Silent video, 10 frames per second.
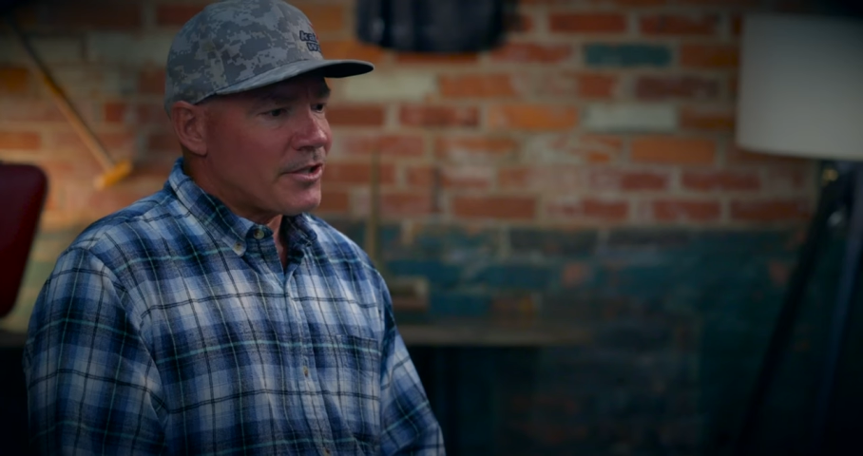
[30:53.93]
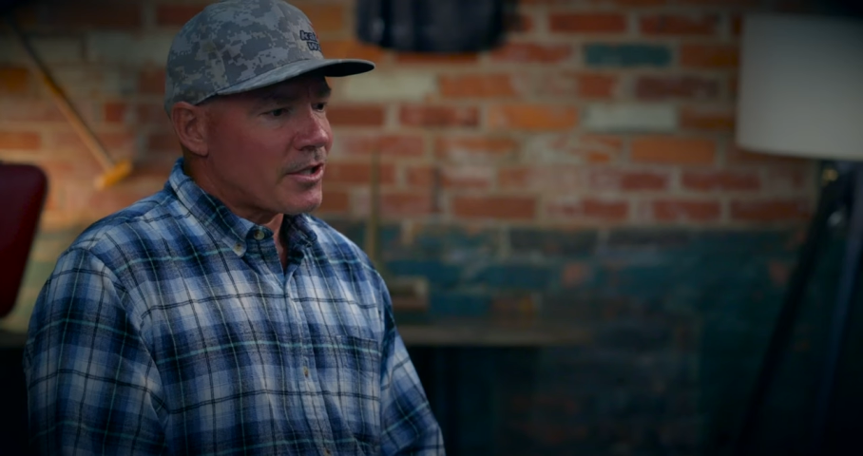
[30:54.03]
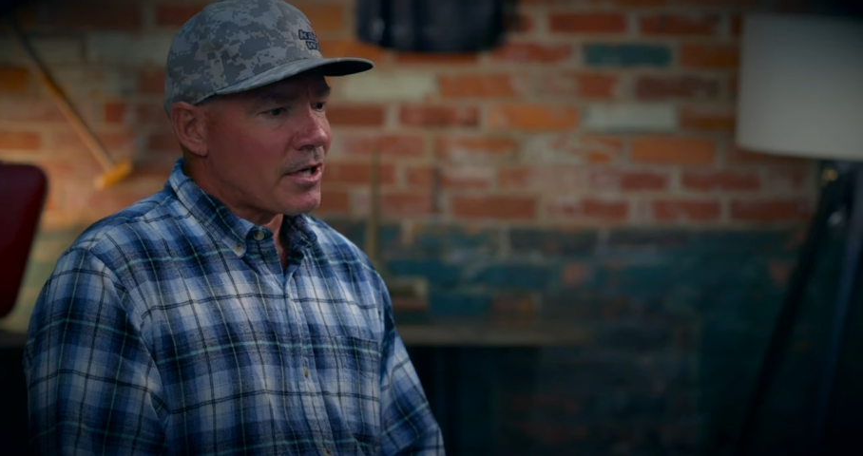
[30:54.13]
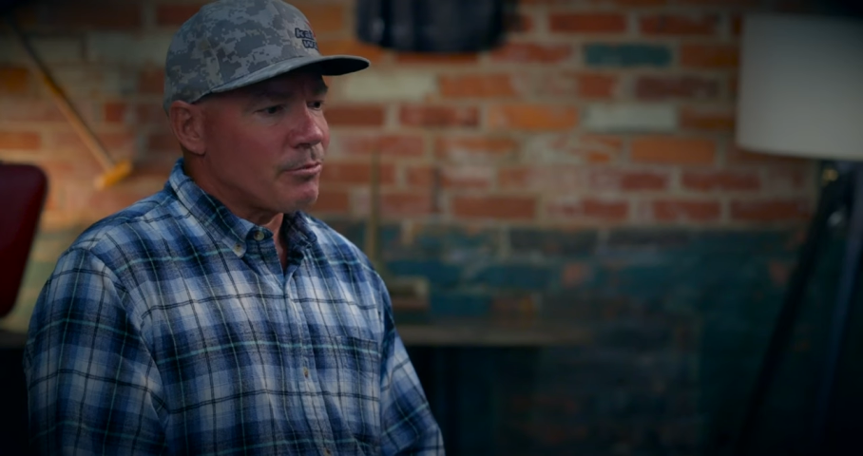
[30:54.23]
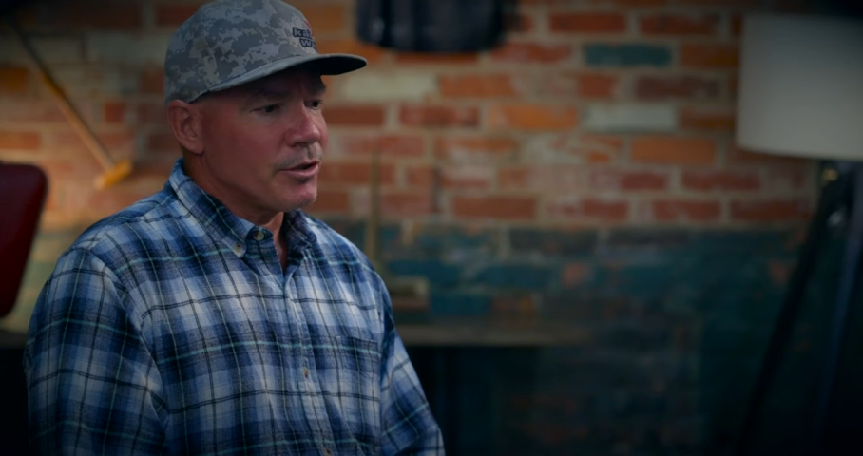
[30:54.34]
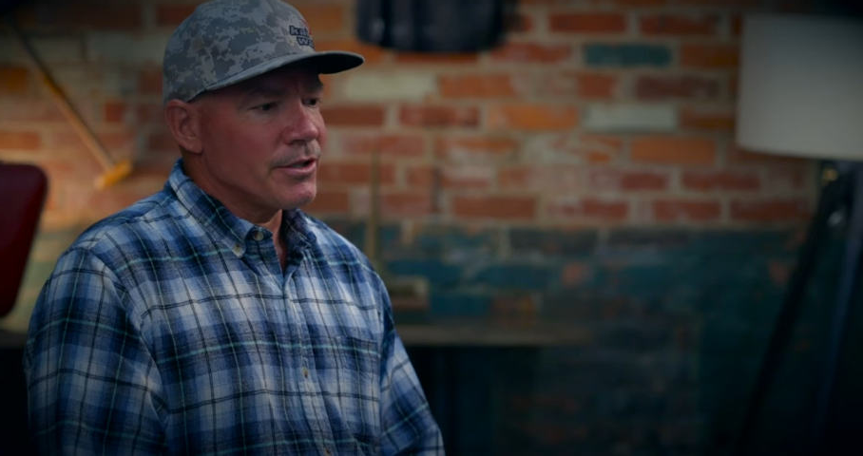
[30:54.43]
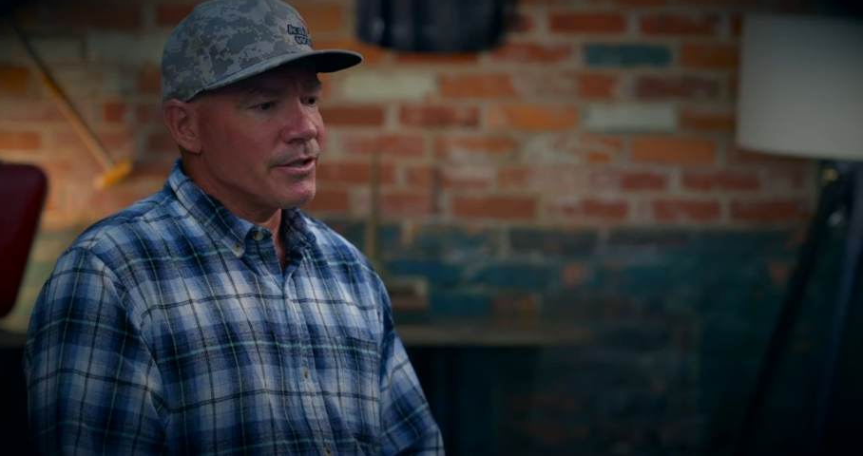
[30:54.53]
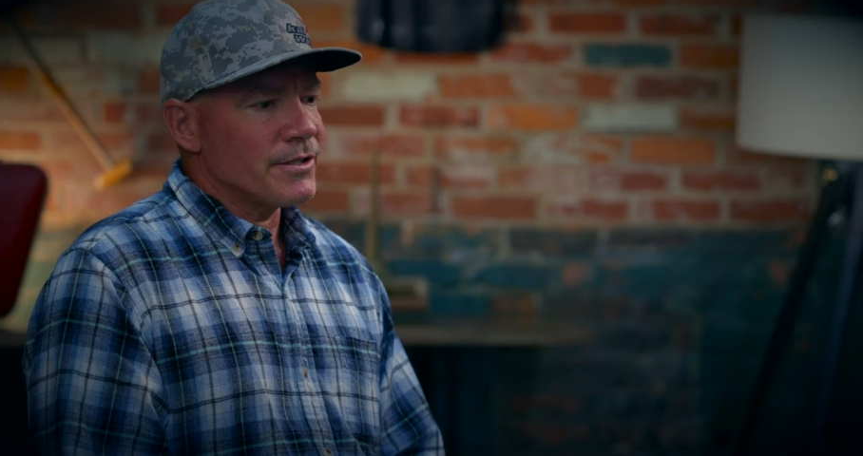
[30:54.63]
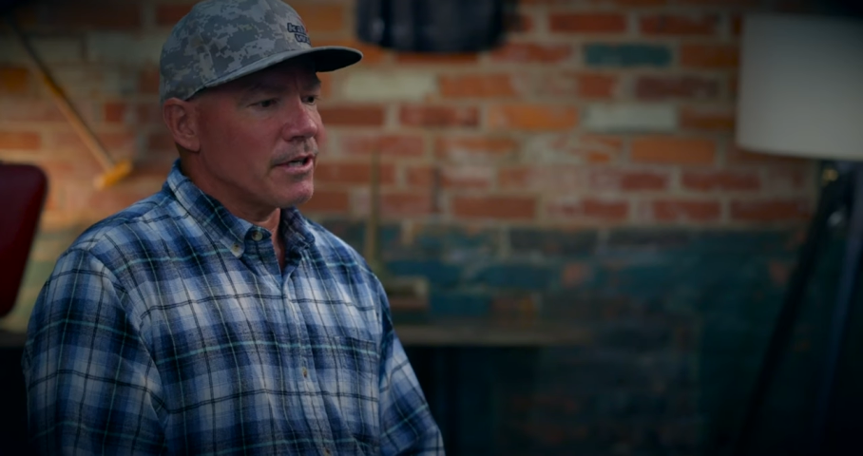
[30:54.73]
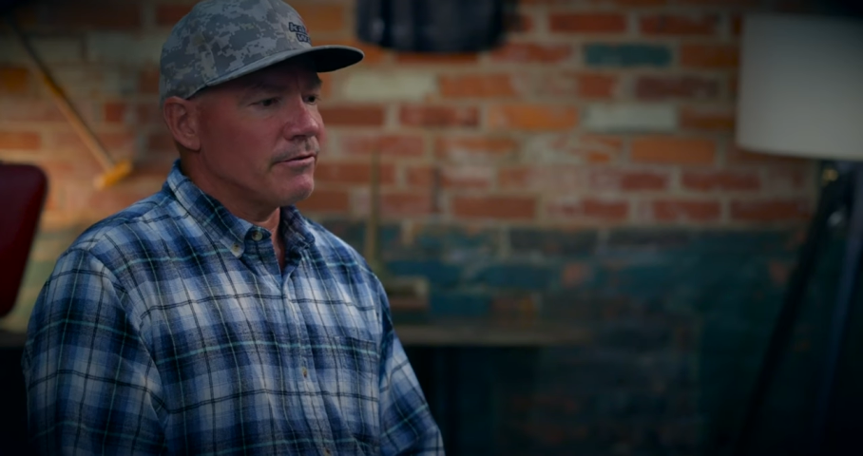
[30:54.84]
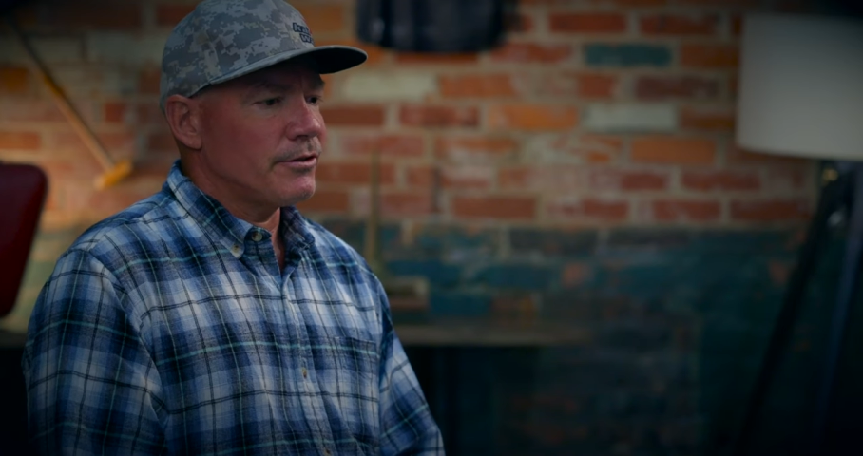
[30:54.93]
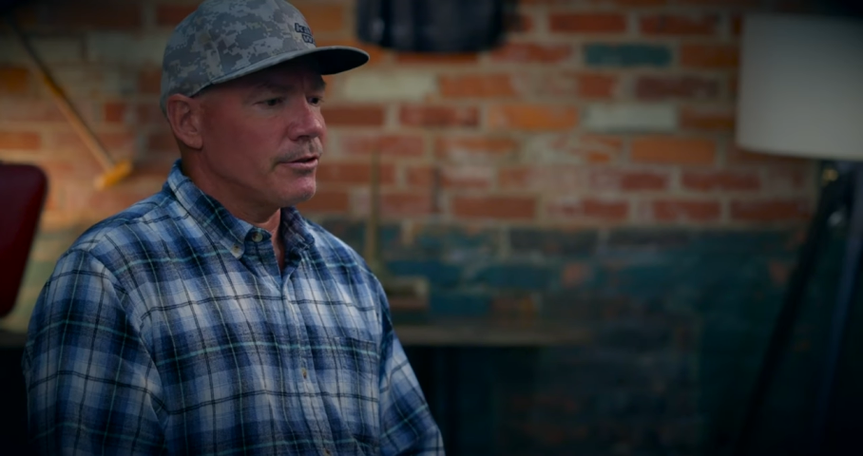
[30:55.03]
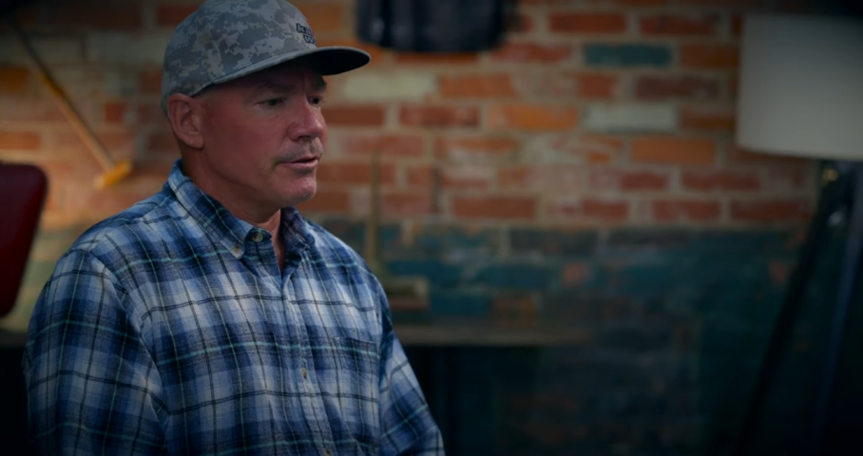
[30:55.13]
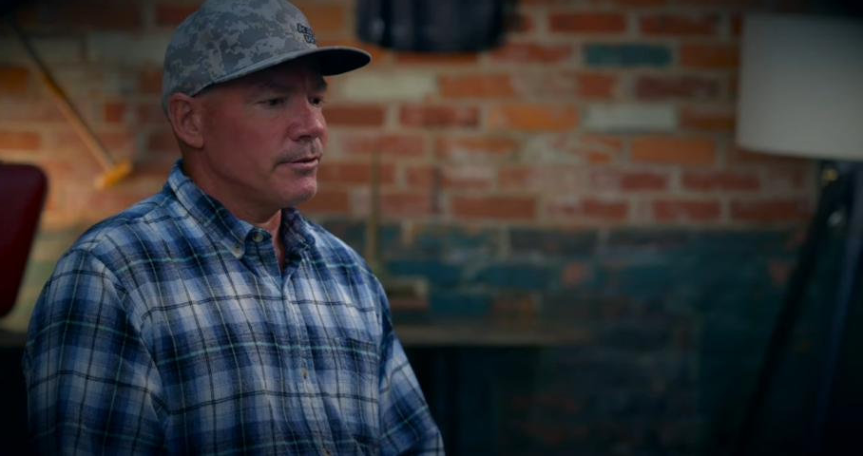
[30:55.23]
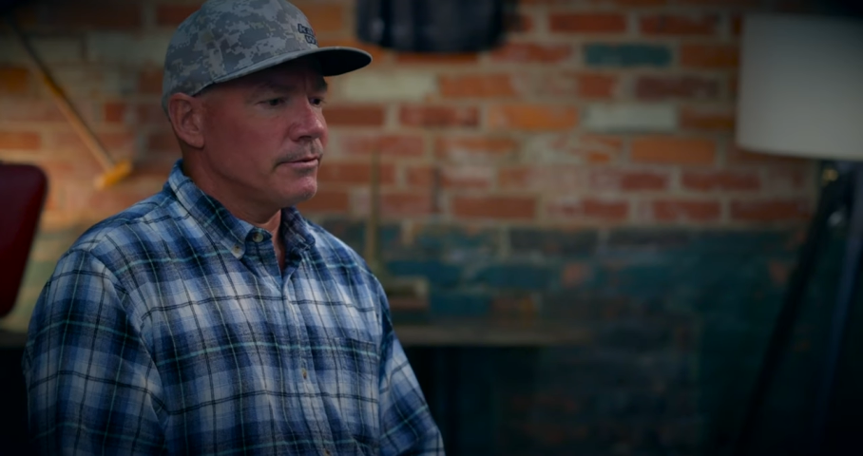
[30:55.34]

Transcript: trying to push yourself to